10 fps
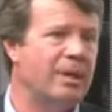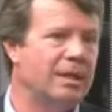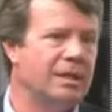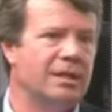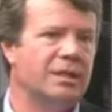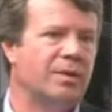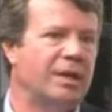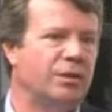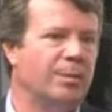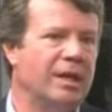And the idea is
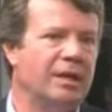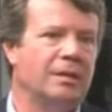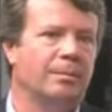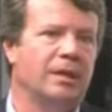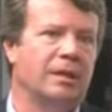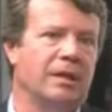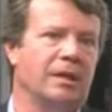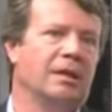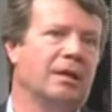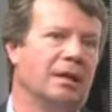really to be
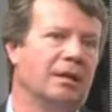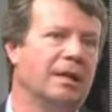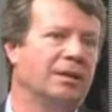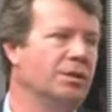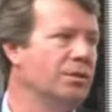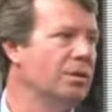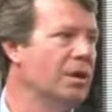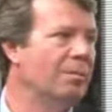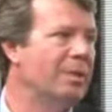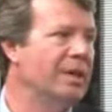intimately linked to your
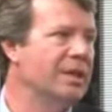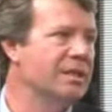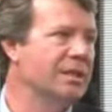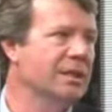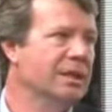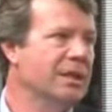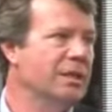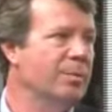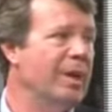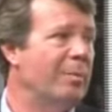companies and
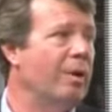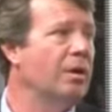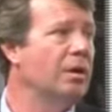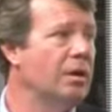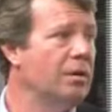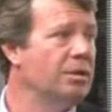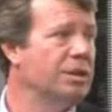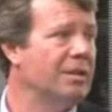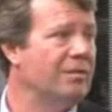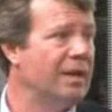to be a partner, not
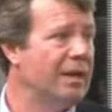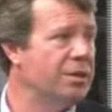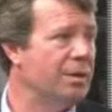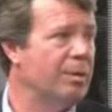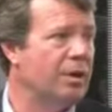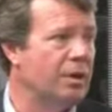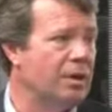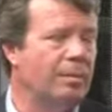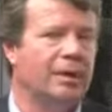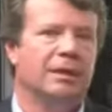just a financial
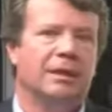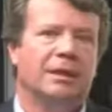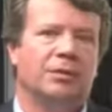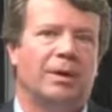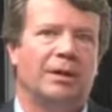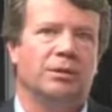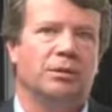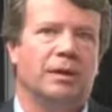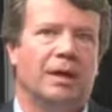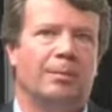partner, but try
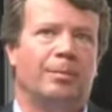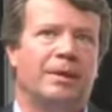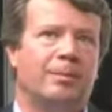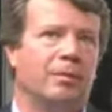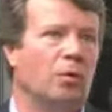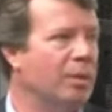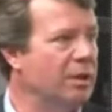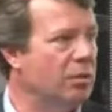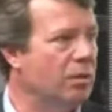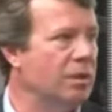to help them
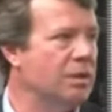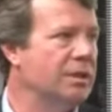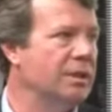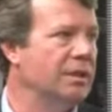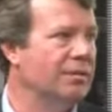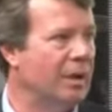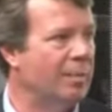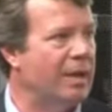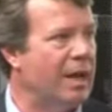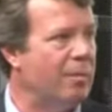open doors and
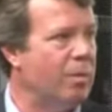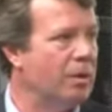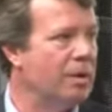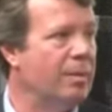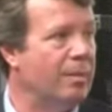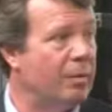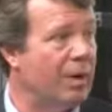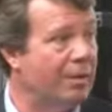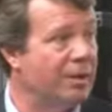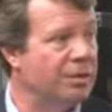develop a network that may be
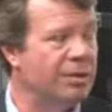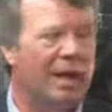relevant to